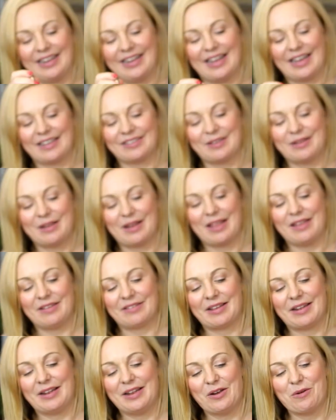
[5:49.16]
And
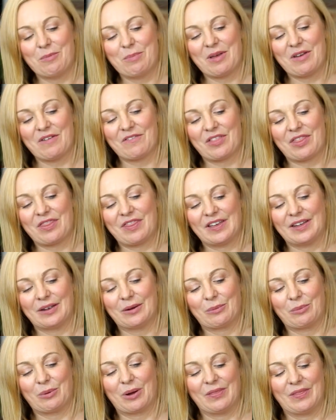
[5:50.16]
it's a little bit of a
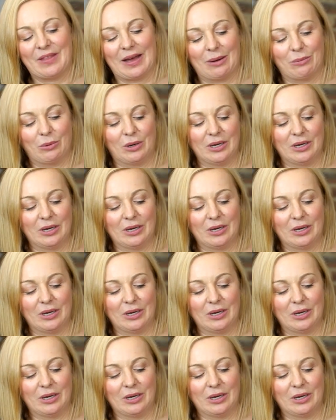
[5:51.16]
thicker one, that